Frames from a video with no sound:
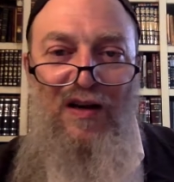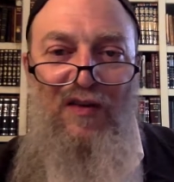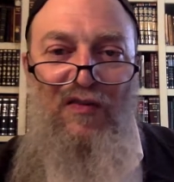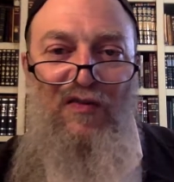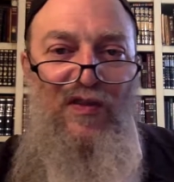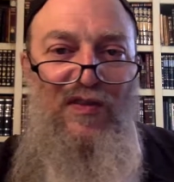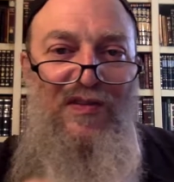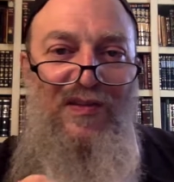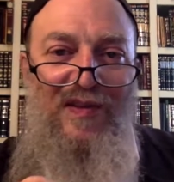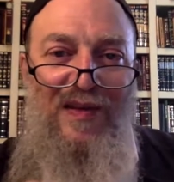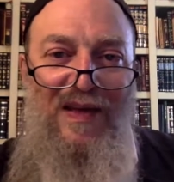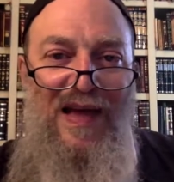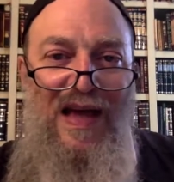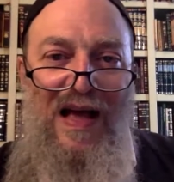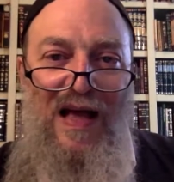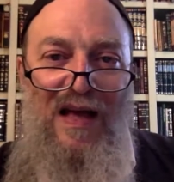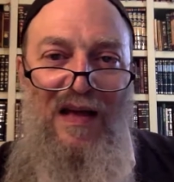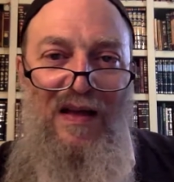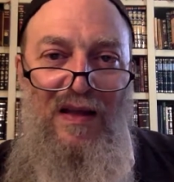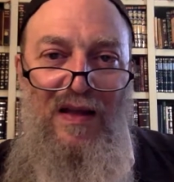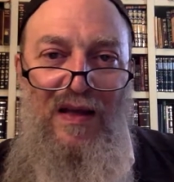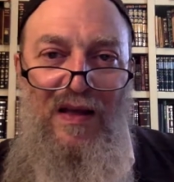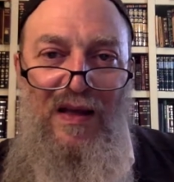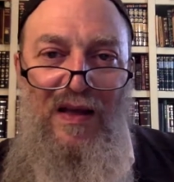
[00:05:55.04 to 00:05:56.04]

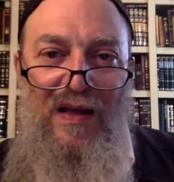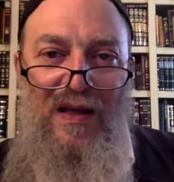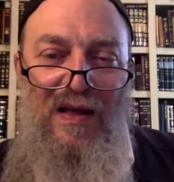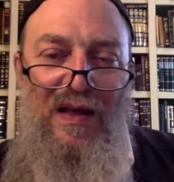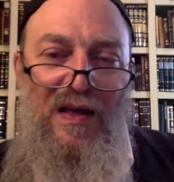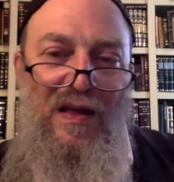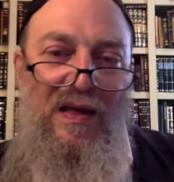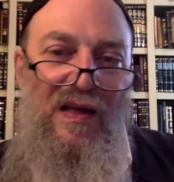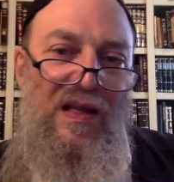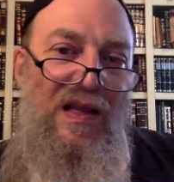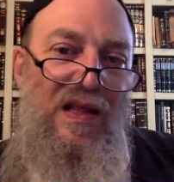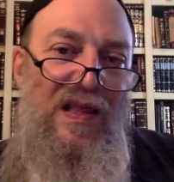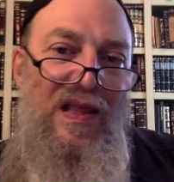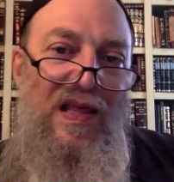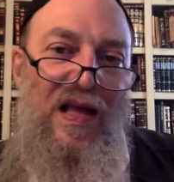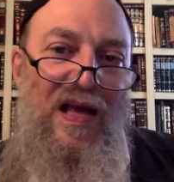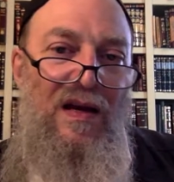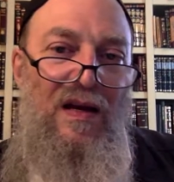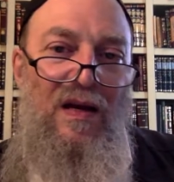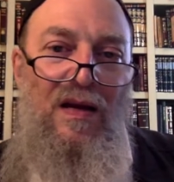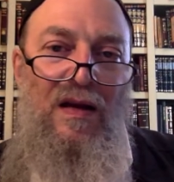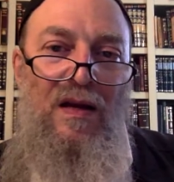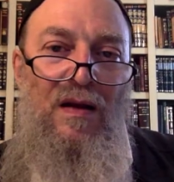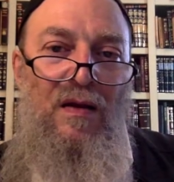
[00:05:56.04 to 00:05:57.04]
physicality,
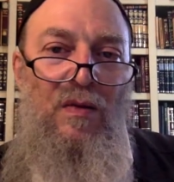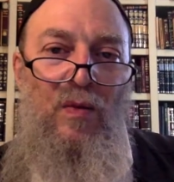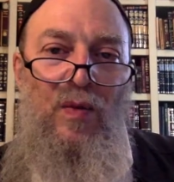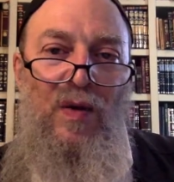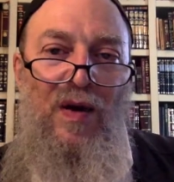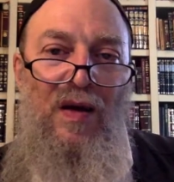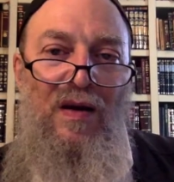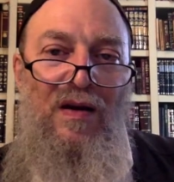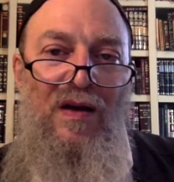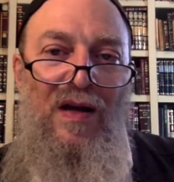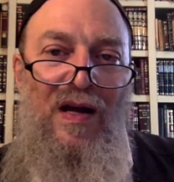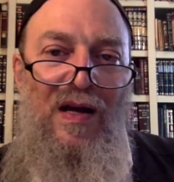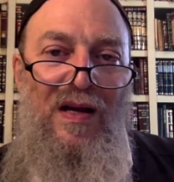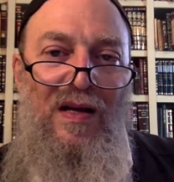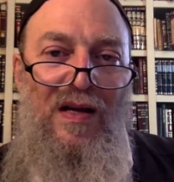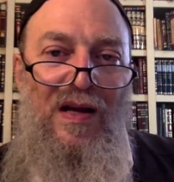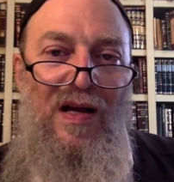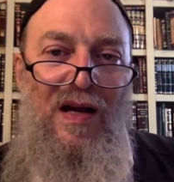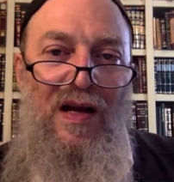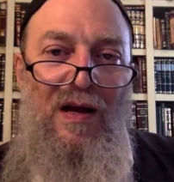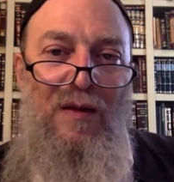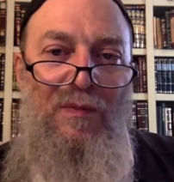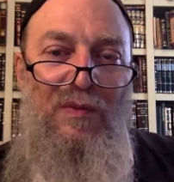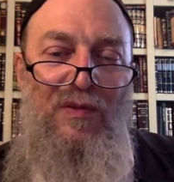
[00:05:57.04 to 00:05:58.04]
then we are not
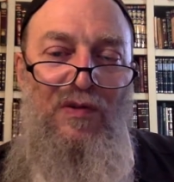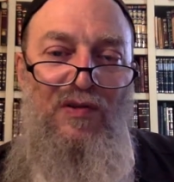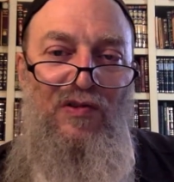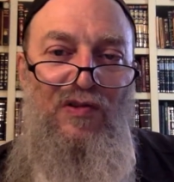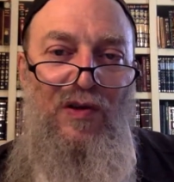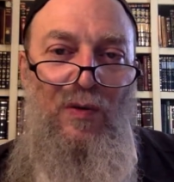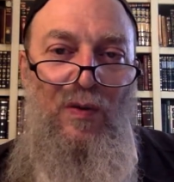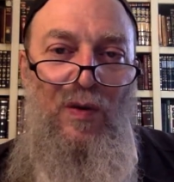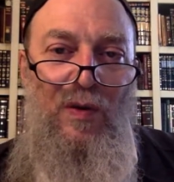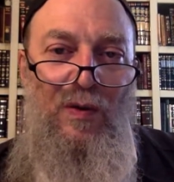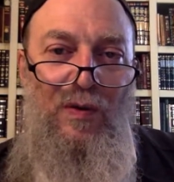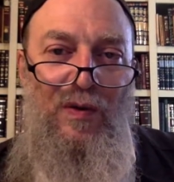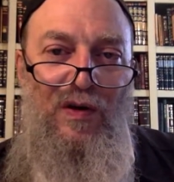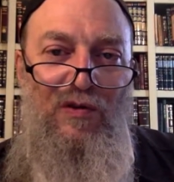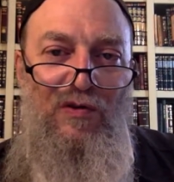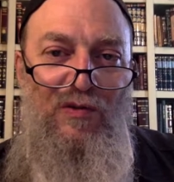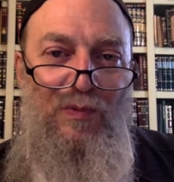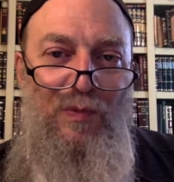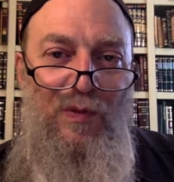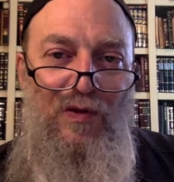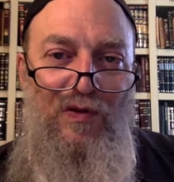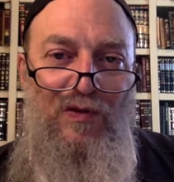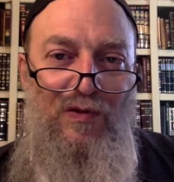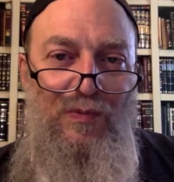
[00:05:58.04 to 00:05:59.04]
accomplishing what we are
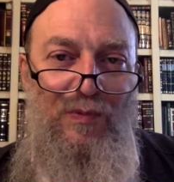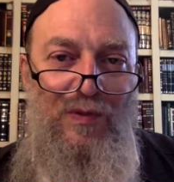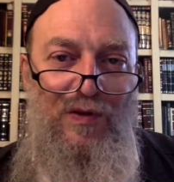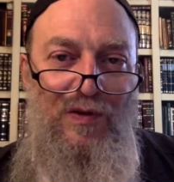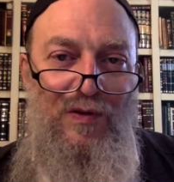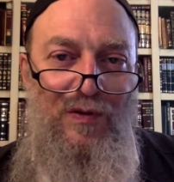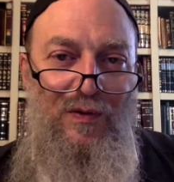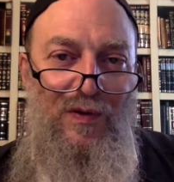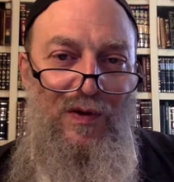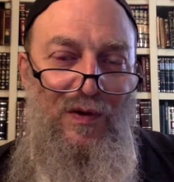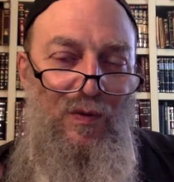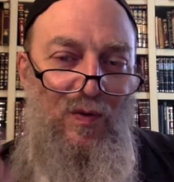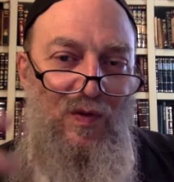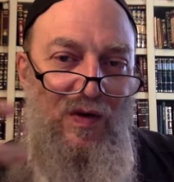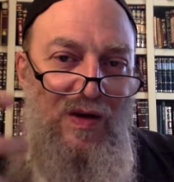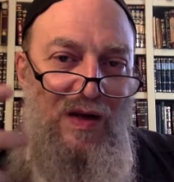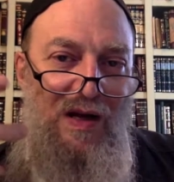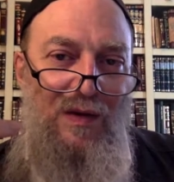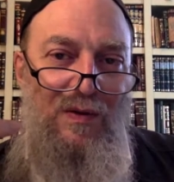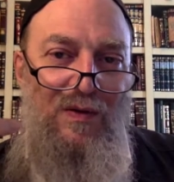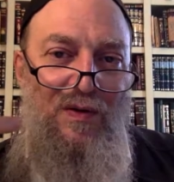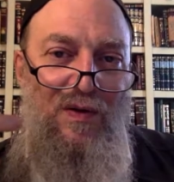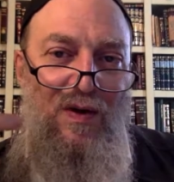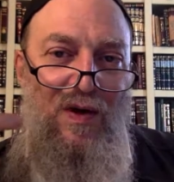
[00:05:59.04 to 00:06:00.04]
supposed to be doing. We're
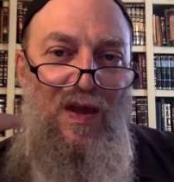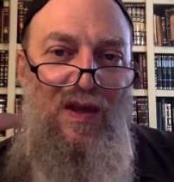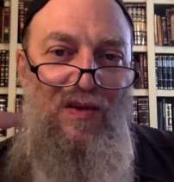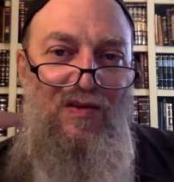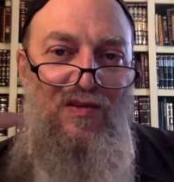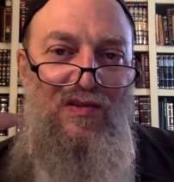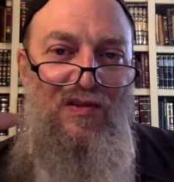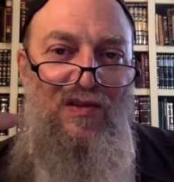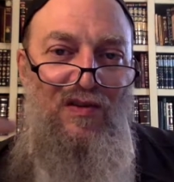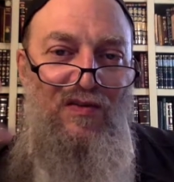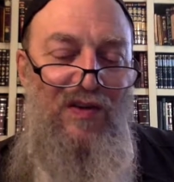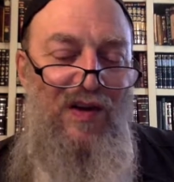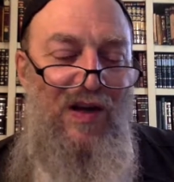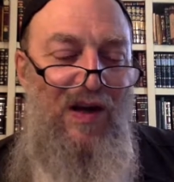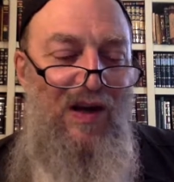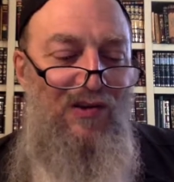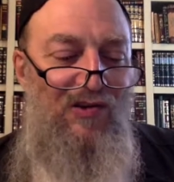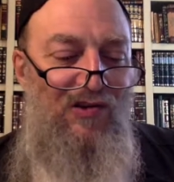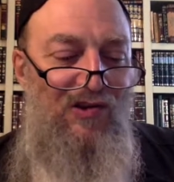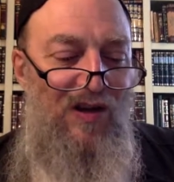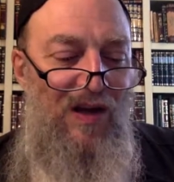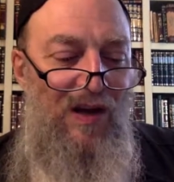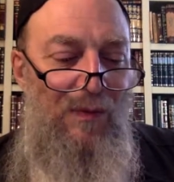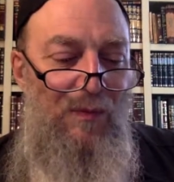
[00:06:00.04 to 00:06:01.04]
not serving
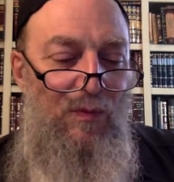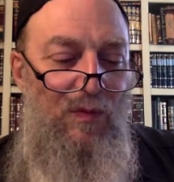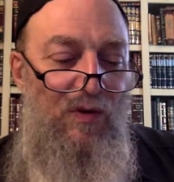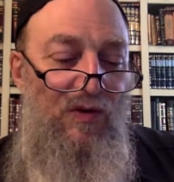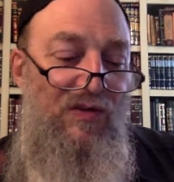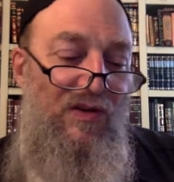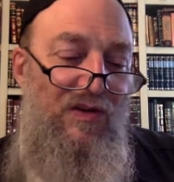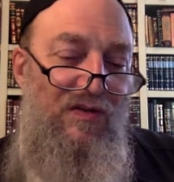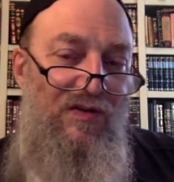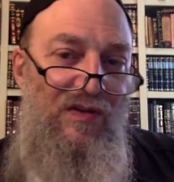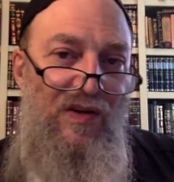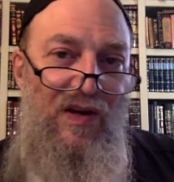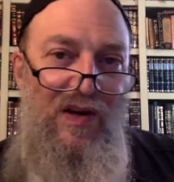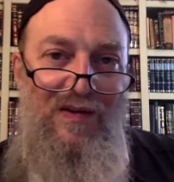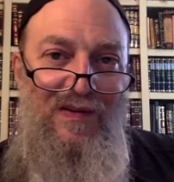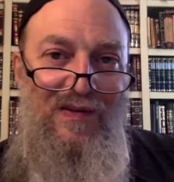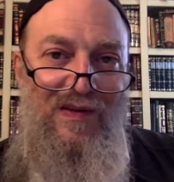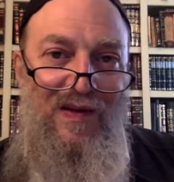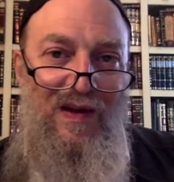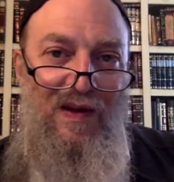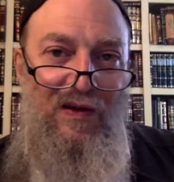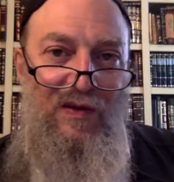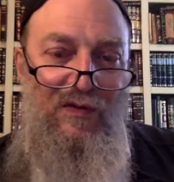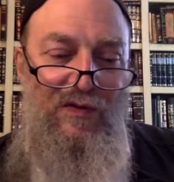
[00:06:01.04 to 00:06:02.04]
Hashem. We're serving
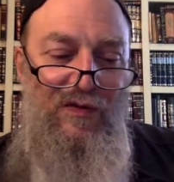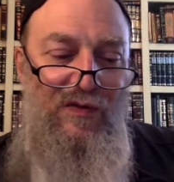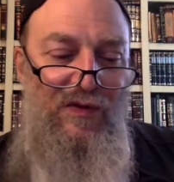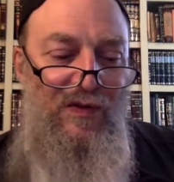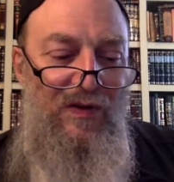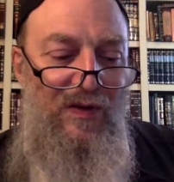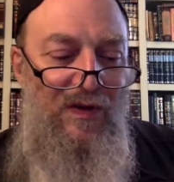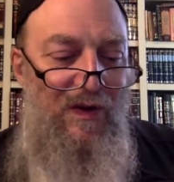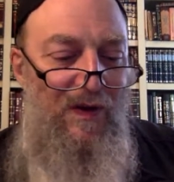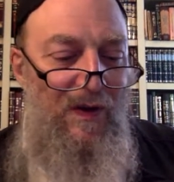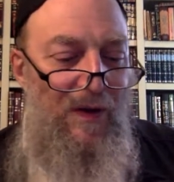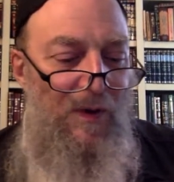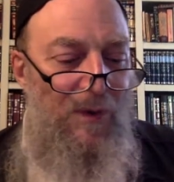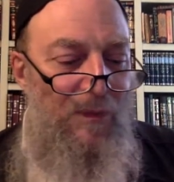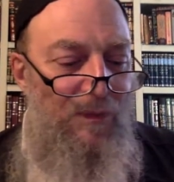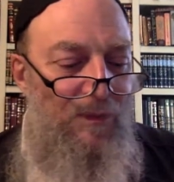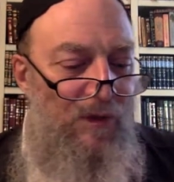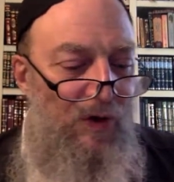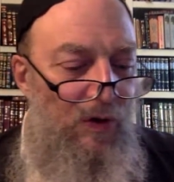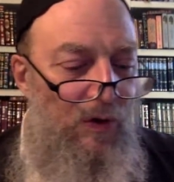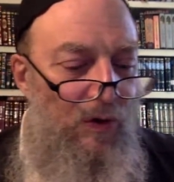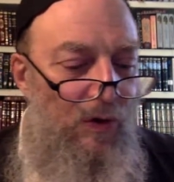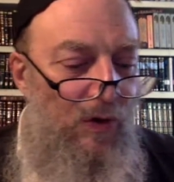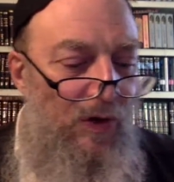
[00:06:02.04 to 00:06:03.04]
ourselves.
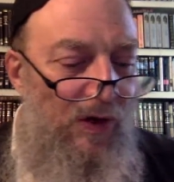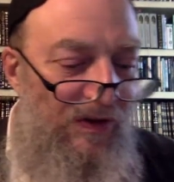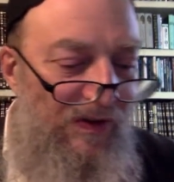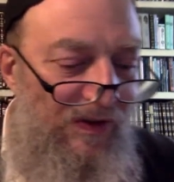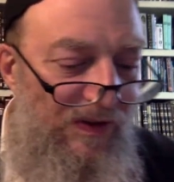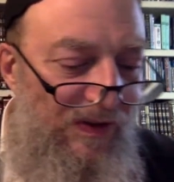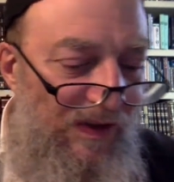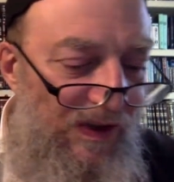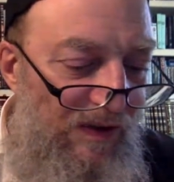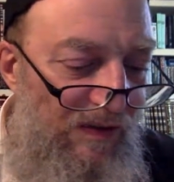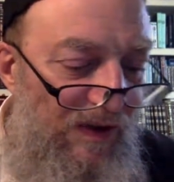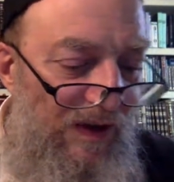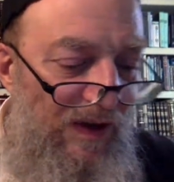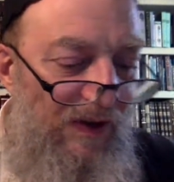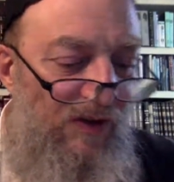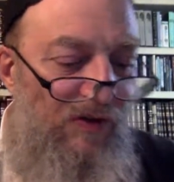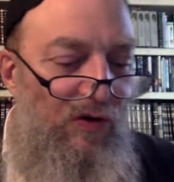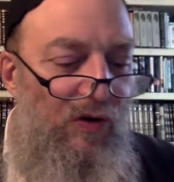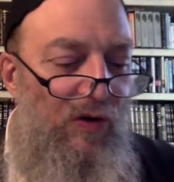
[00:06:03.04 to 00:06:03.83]
Uchsiv, and it's